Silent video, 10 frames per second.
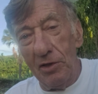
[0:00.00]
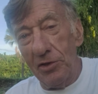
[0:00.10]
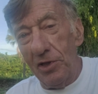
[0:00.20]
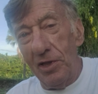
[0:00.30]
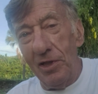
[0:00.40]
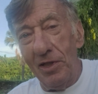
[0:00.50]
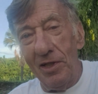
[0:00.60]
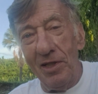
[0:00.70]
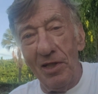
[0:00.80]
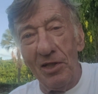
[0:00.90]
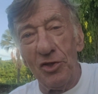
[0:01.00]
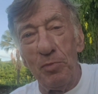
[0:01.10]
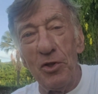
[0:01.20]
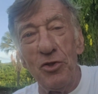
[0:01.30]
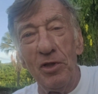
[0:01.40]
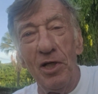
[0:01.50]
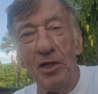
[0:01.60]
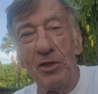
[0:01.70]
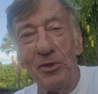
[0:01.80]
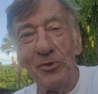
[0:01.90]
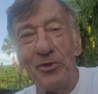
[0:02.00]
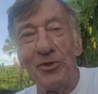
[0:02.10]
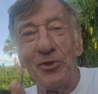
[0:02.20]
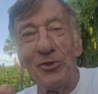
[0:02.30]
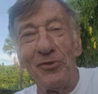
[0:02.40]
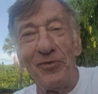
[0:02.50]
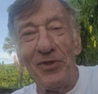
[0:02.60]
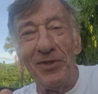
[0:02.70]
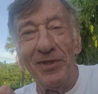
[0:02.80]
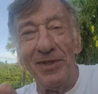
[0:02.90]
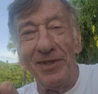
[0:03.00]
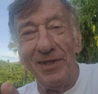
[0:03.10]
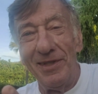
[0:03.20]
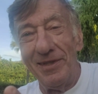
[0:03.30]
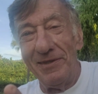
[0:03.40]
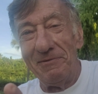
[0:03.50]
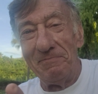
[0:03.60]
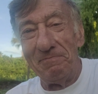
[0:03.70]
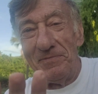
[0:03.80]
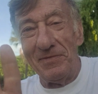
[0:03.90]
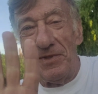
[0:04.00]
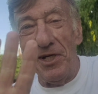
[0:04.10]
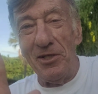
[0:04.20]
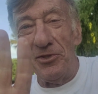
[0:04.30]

say a special hello to Sophie. Hi,